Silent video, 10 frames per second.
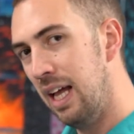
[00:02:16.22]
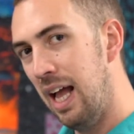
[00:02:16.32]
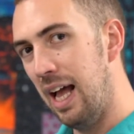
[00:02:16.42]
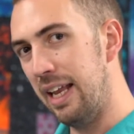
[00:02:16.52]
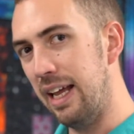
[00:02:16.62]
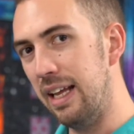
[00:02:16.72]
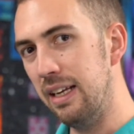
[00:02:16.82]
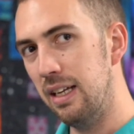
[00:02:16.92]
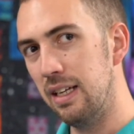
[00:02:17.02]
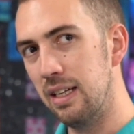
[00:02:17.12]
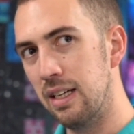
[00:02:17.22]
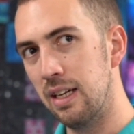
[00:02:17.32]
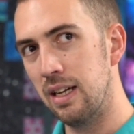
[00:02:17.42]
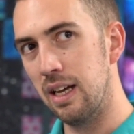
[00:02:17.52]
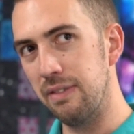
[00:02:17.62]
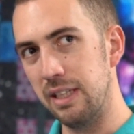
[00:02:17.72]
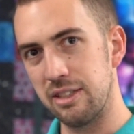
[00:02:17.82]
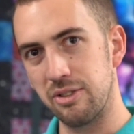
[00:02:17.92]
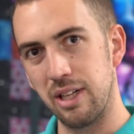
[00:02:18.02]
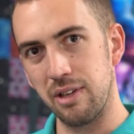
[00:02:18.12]
And then, I think
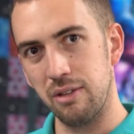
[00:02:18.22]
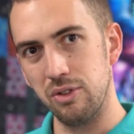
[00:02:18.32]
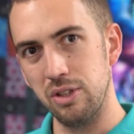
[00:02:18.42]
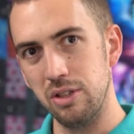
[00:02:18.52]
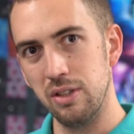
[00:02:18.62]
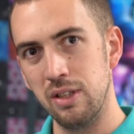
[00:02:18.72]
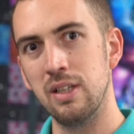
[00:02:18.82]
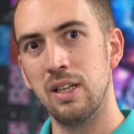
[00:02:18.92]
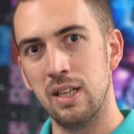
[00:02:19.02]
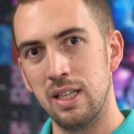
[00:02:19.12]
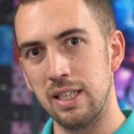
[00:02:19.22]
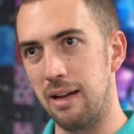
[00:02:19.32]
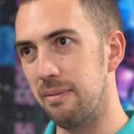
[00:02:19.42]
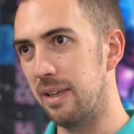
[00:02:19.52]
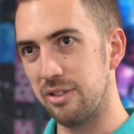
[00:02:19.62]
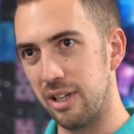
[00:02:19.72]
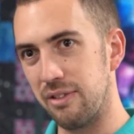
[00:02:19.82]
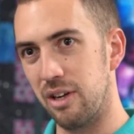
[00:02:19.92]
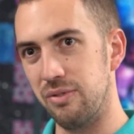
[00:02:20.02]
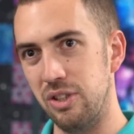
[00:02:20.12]
that's all I've got for you. Yeah, that's all I've
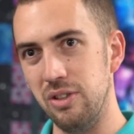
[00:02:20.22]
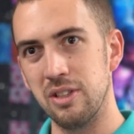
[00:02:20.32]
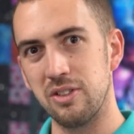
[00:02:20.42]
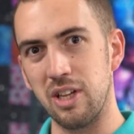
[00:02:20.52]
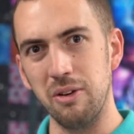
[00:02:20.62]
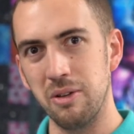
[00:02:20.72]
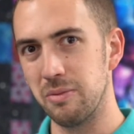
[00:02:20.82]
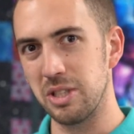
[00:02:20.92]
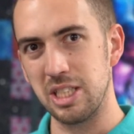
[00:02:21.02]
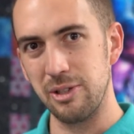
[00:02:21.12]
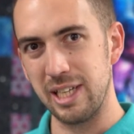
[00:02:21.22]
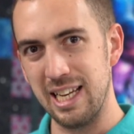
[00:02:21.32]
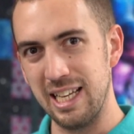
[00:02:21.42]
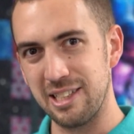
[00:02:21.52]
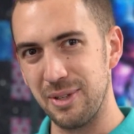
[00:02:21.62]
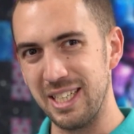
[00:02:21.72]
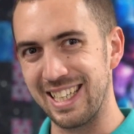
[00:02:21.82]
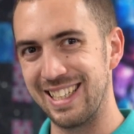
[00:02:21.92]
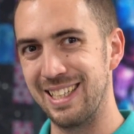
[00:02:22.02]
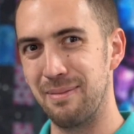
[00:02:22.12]
got for you. So, we'll see you again next week.
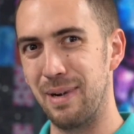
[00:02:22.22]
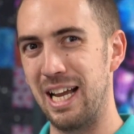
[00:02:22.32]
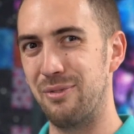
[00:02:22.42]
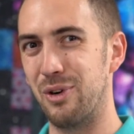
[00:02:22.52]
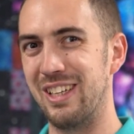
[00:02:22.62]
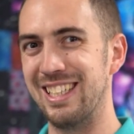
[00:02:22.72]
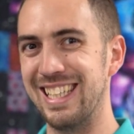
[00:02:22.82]
Bye everyone.